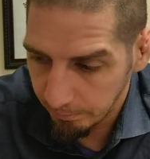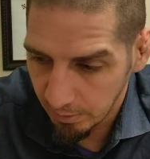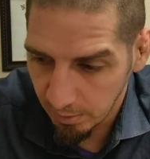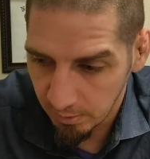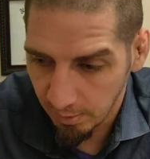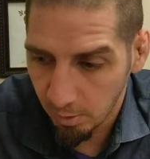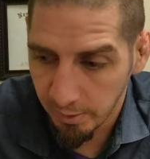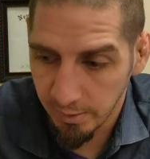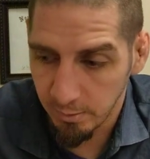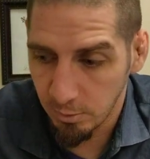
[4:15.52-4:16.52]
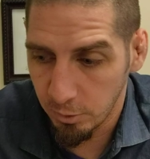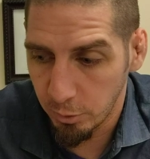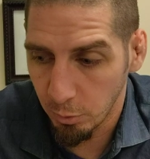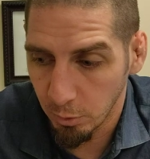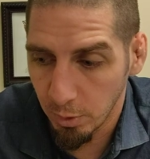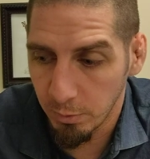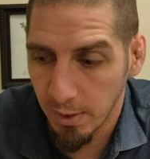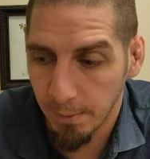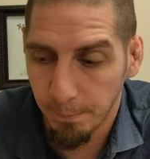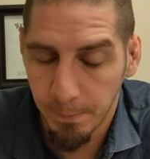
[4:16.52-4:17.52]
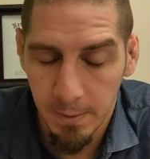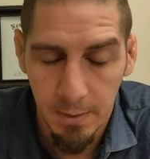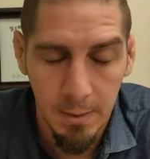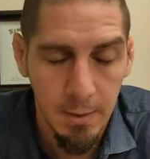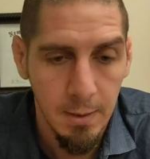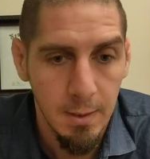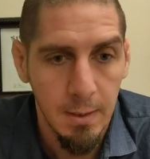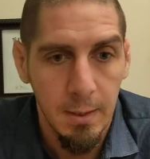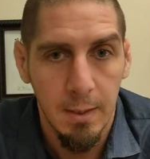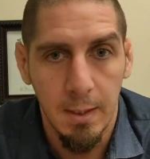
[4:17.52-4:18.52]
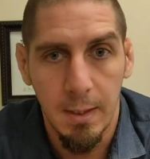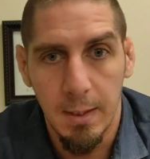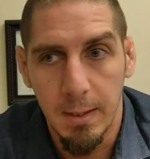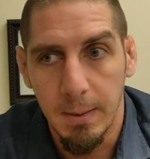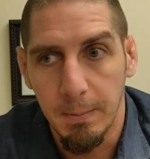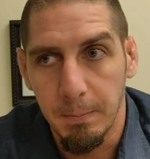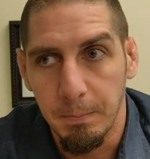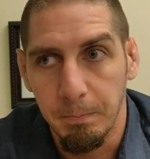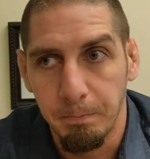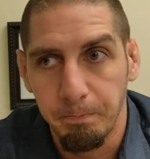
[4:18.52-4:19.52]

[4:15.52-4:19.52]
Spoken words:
because of all that student loan debt. And